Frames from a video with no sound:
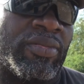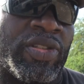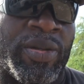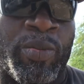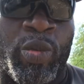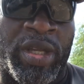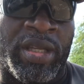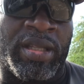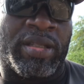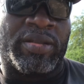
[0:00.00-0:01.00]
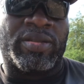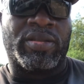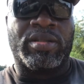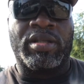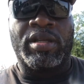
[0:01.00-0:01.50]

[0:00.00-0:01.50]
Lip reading: some weeds,